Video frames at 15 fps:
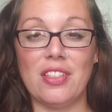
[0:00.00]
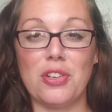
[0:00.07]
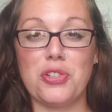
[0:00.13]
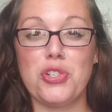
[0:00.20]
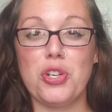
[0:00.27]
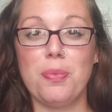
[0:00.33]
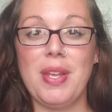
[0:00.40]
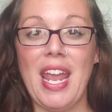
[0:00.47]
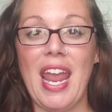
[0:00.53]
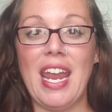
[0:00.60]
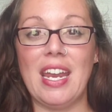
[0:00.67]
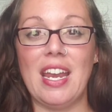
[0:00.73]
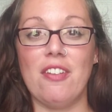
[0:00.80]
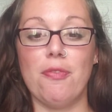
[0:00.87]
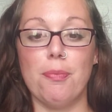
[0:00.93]
There should
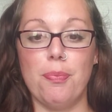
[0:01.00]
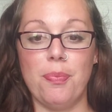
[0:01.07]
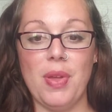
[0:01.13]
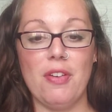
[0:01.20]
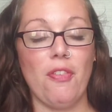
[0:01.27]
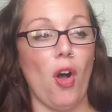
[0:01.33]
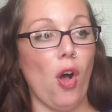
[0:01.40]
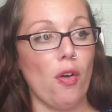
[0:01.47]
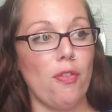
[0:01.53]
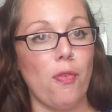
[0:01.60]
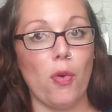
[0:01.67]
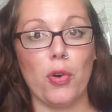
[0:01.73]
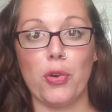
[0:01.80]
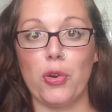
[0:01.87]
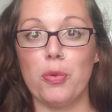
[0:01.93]
be 8 if all
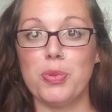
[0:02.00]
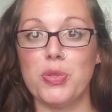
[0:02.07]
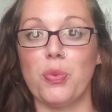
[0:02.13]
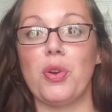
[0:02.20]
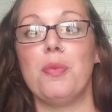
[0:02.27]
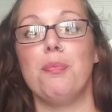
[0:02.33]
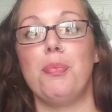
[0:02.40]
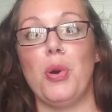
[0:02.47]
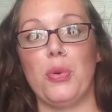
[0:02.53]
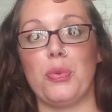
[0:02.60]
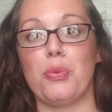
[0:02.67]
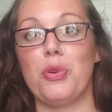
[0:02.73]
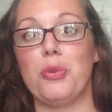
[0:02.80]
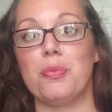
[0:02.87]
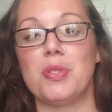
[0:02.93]
4 groups were in both
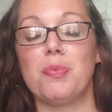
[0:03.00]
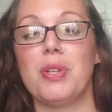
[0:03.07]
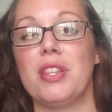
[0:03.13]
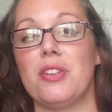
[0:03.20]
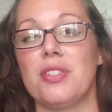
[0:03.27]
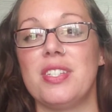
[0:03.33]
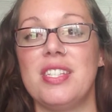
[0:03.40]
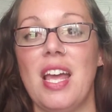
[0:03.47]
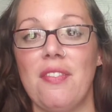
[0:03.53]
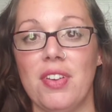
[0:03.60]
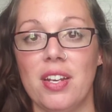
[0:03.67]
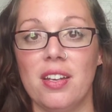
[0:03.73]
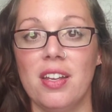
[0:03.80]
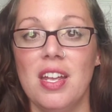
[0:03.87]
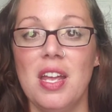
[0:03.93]
rooms, but there's
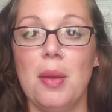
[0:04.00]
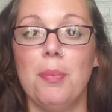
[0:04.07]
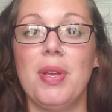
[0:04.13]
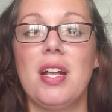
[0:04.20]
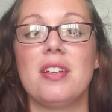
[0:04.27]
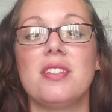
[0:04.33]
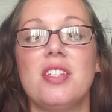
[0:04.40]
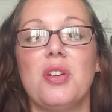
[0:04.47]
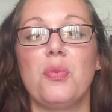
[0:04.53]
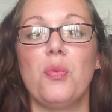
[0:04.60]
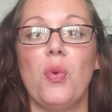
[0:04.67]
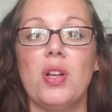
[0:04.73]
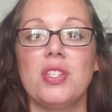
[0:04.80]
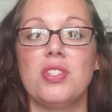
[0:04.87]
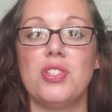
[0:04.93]
7 because there
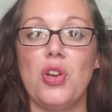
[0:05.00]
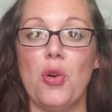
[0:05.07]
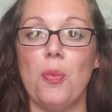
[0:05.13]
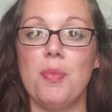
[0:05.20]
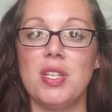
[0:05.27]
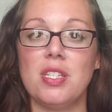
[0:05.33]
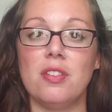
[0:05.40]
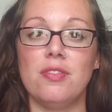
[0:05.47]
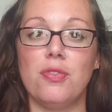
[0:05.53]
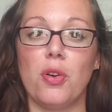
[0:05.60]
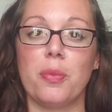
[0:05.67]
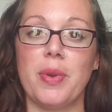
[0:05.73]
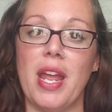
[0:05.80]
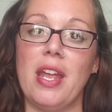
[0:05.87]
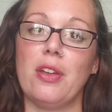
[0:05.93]
was no
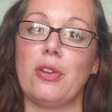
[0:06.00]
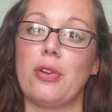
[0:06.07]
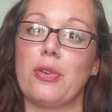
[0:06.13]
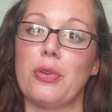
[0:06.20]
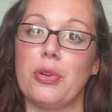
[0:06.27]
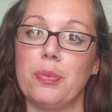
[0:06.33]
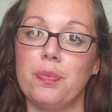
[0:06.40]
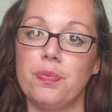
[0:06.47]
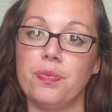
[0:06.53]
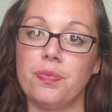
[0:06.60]
misinformed anger group.